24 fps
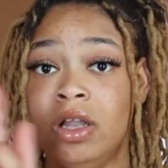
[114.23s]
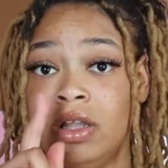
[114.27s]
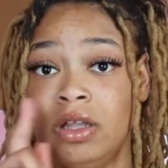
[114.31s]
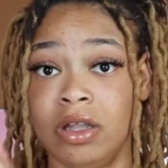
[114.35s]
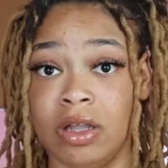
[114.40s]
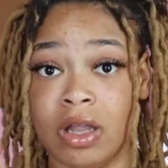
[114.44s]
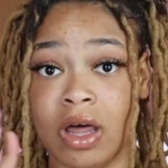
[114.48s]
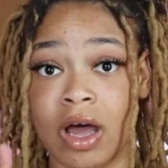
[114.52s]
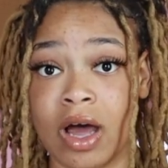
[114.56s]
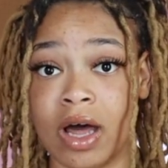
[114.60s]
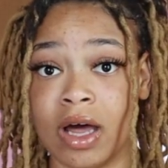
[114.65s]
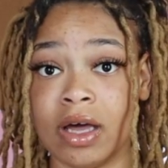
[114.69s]

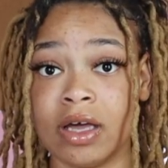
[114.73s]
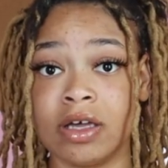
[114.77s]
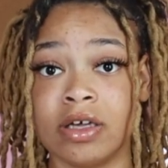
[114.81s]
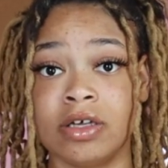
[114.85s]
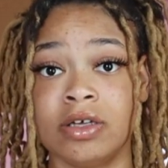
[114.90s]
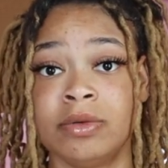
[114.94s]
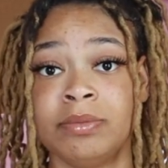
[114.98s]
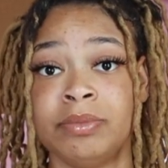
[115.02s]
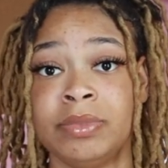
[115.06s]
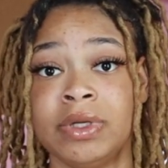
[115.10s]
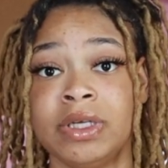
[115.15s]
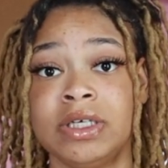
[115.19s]
lock
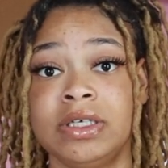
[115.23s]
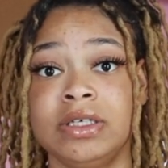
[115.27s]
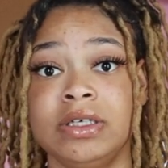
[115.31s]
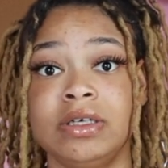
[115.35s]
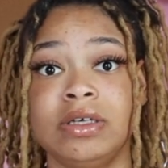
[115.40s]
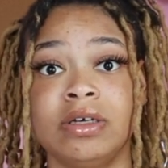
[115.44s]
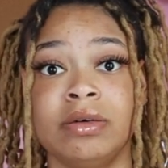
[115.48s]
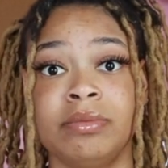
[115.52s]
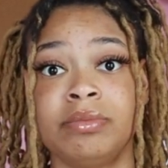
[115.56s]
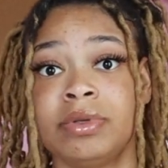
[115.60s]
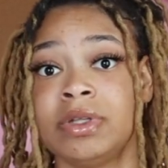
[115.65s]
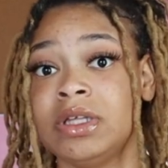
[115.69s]
could be
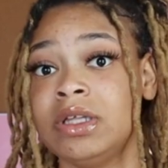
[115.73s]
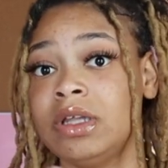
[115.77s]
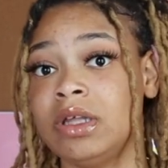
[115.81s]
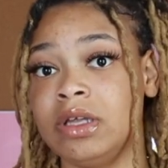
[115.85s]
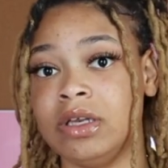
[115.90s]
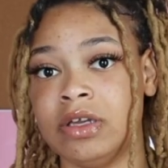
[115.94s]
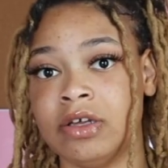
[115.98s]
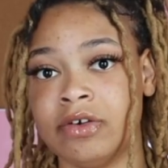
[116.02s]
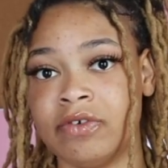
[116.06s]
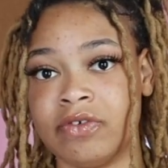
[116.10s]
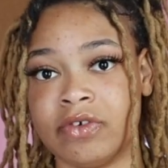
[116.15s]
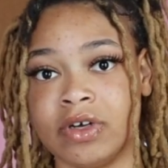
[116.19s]

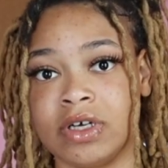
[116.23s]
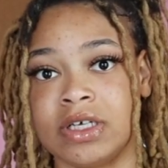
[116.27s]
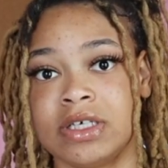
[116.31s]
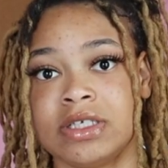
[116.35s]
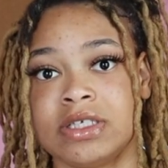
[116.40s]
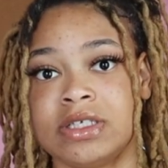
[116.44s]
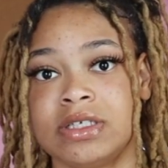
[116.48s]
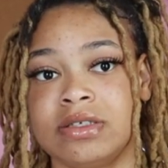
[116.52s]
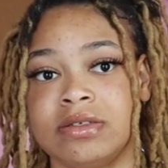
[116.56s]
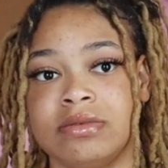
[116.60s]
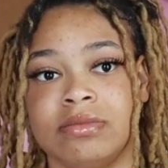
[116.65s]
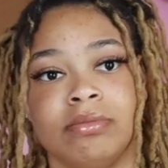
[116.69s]
completely different,
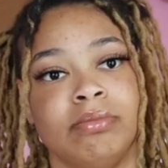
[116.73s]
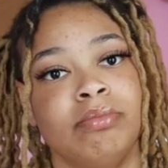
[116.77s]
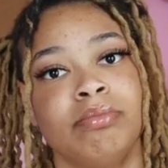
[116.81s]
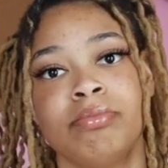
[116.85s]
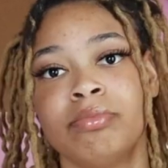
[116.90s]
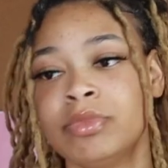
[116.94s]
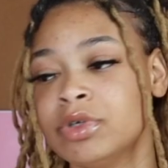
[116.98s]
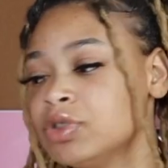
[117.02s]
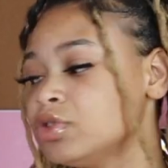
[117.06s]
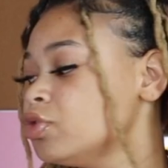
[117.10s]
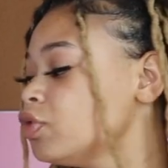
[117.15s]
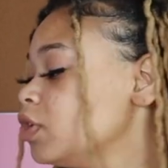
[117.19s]
because
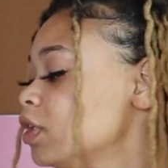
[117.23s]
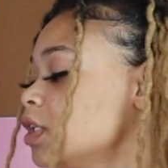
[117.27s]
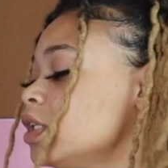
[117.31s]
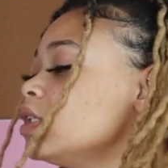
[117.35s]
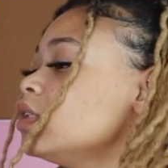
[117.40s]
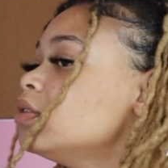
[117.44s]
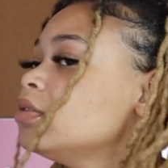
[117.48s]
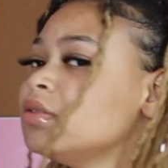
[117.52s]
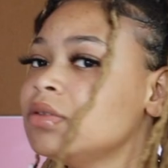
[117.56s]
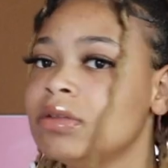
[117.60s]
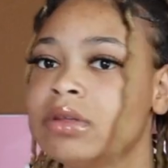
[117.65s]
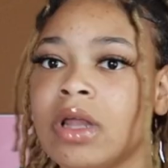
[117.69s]

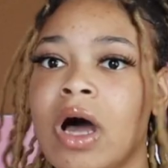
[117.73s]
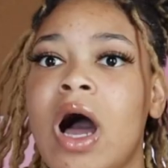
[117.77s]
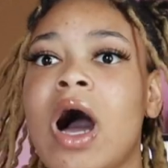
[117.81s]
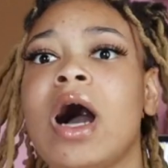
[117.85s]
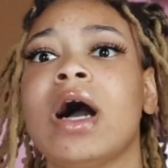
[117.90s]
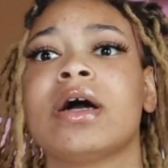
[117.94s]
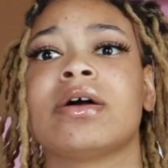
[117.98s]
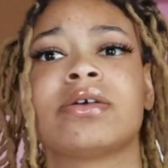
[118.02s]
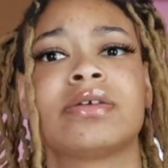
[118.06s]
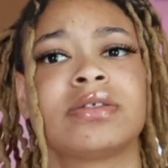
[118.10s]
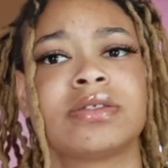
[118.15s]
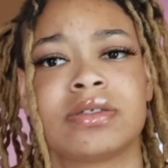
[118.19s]
majority
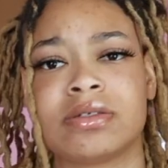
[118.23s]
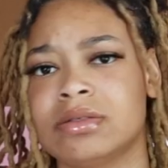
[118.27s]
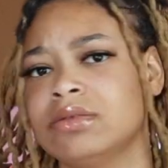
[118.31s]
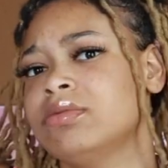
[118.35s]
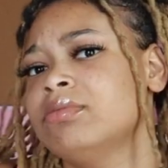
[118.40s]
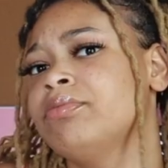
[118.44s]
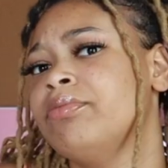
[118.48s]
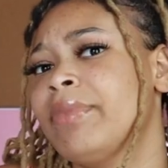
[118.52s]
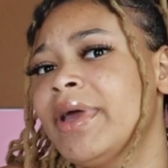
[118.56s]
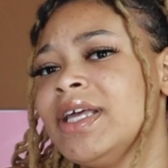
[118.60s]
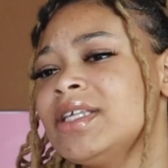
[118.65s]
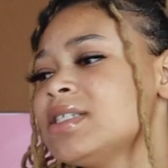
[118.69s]
locks,
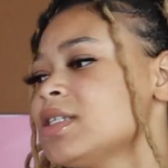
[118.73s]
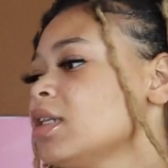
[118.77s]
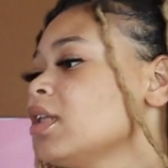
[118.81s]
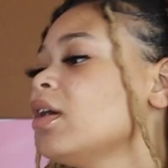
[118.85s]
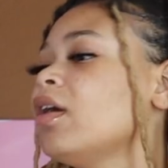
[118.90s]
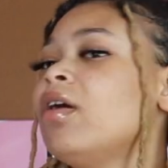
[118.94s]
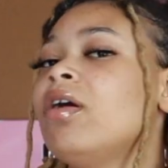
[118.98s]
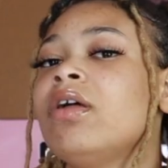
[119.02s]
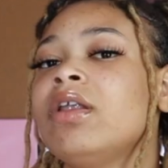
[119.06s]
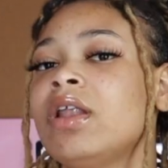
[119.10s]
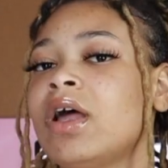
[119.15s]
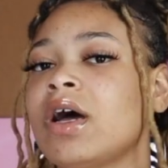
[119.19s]
basically
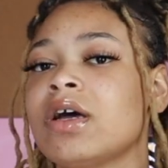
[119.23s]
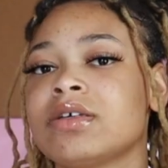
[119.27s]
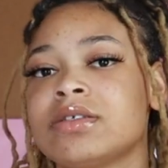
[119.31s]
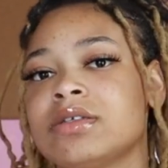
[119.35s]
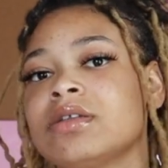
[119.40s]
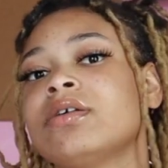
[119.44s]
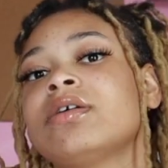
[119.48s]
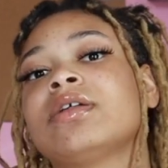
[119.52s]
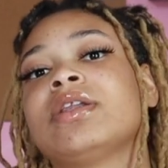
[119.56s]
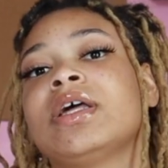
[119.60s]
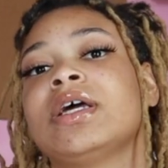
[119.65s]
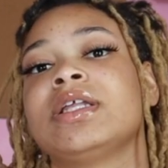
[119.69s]
all
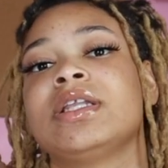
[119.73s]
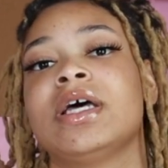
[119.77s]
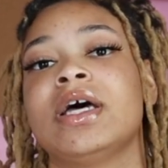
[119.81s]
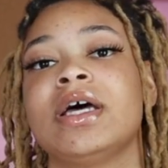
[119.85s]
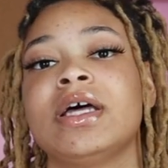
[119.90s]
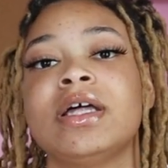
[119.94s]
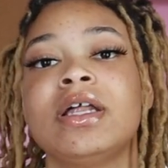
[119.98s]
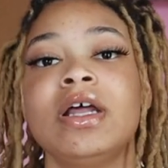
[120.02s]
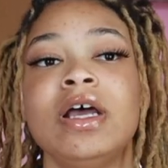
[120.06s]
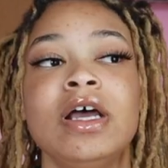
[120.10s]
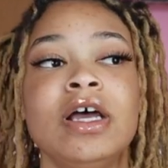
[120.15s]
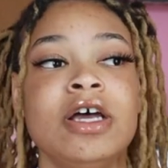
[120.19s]
locks, look like
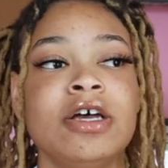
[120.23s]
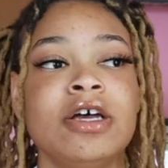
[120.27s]
that.